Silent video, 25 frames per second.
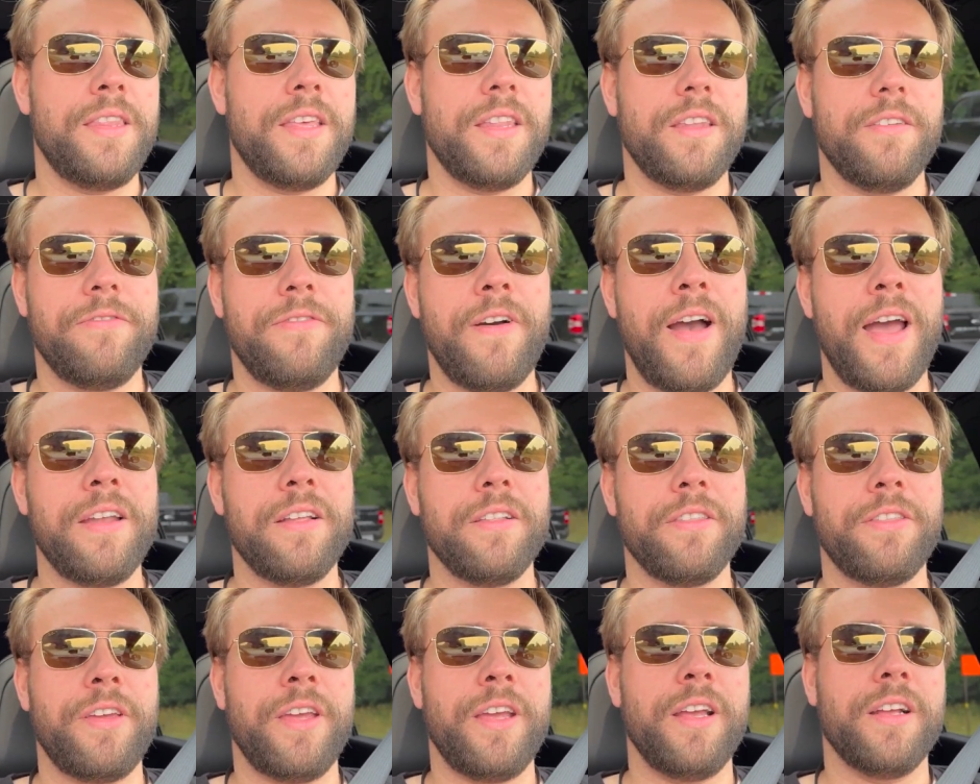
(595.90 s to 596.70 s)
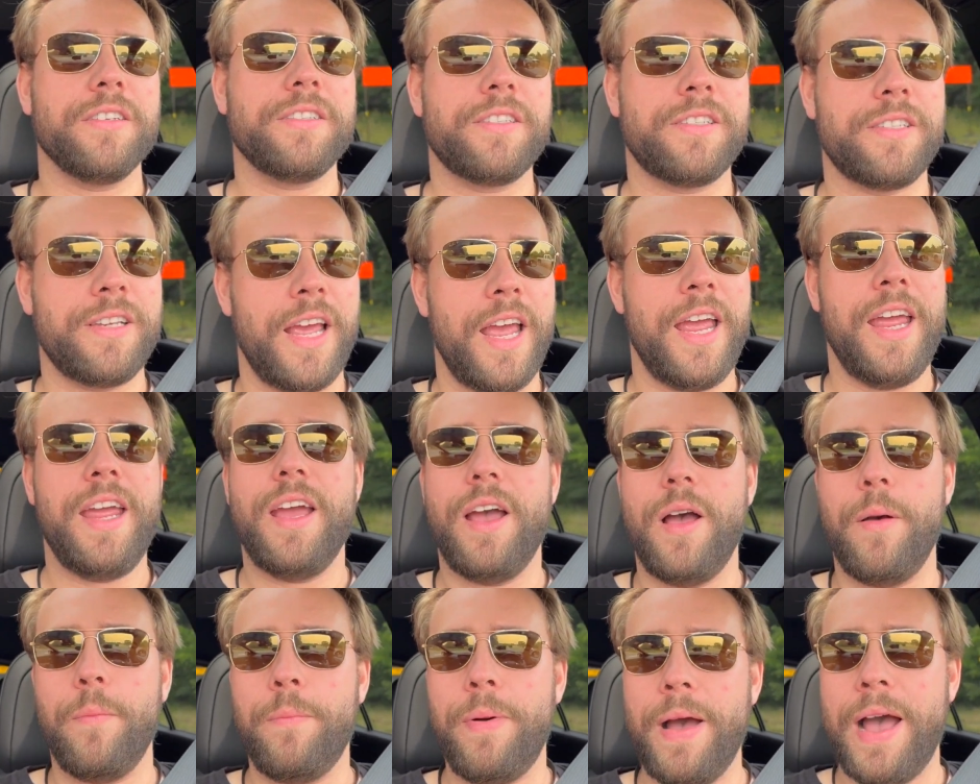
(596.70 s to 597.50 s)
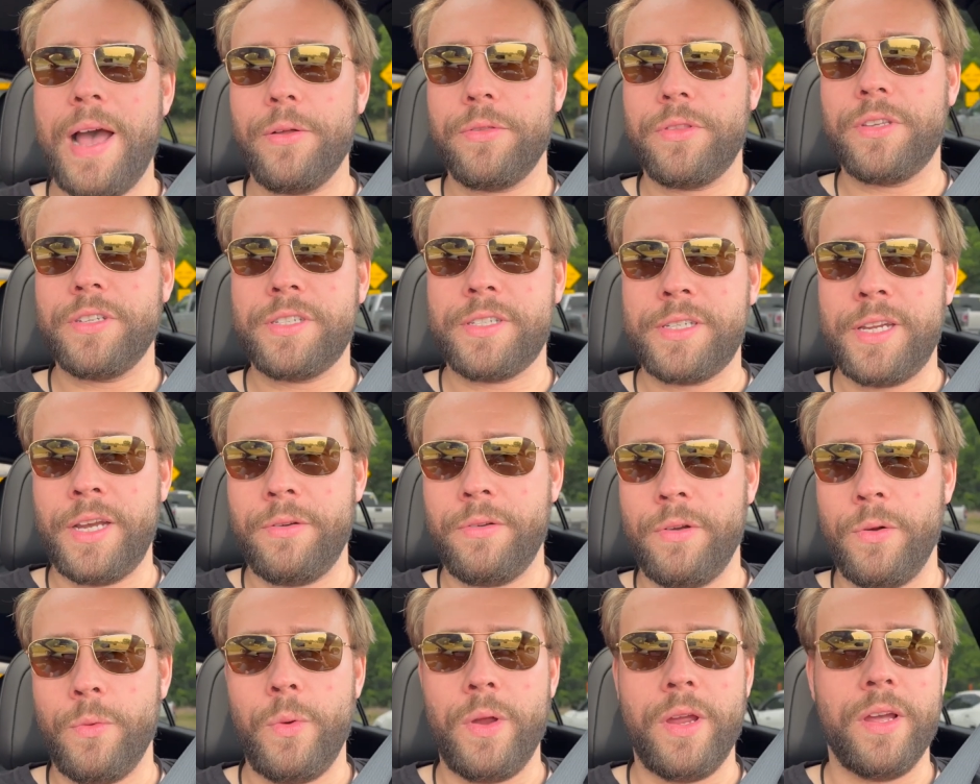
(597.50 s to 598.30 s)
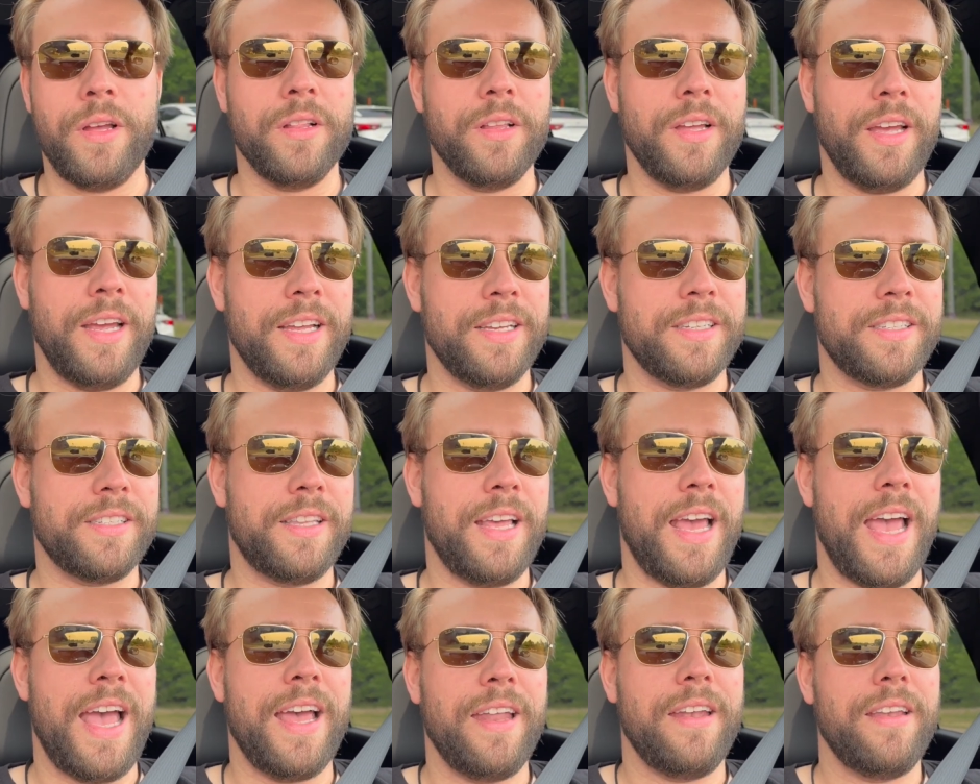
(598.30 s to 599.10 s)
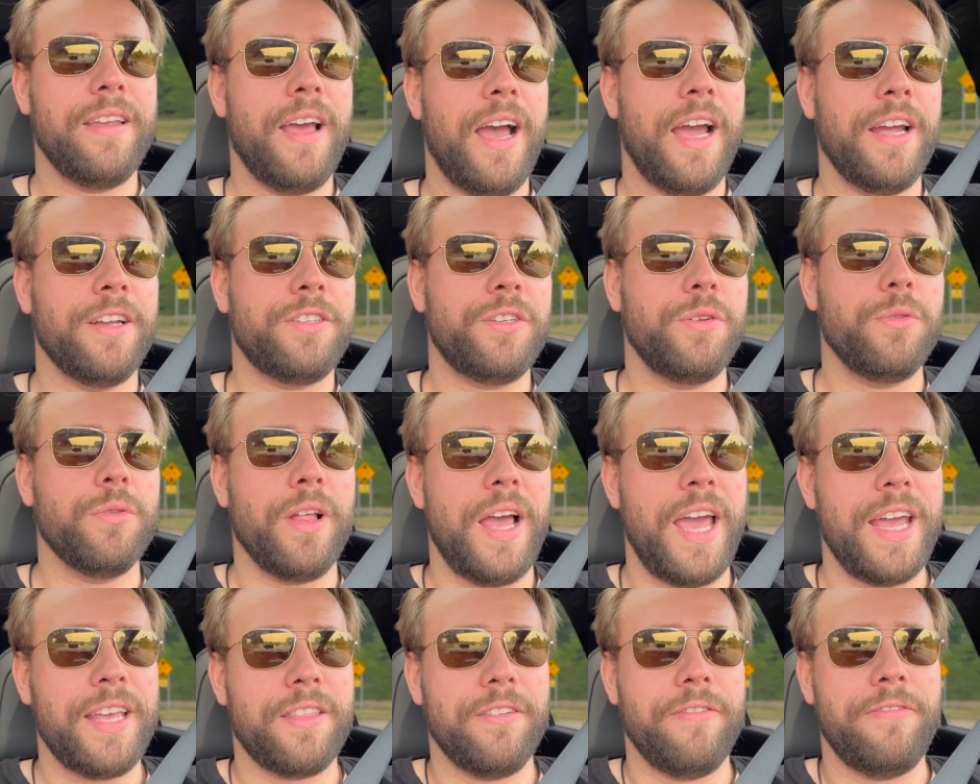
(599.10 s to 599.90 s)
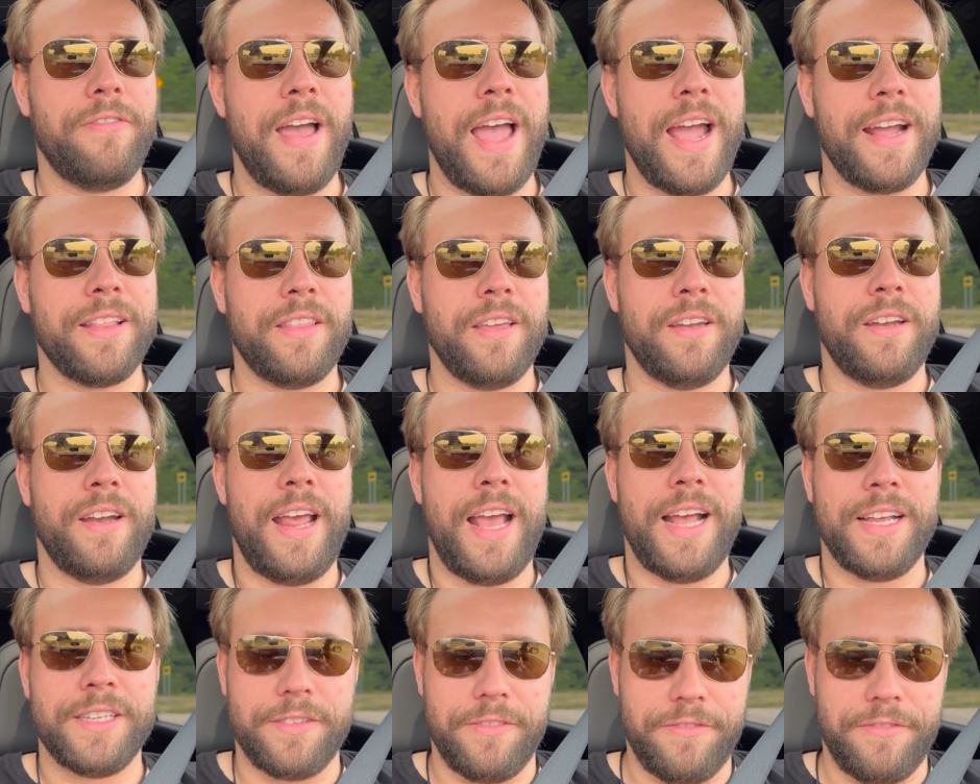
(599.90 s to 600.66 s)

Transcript: then the final thing I'll say about the steering wheel is that I do like the fact that it has a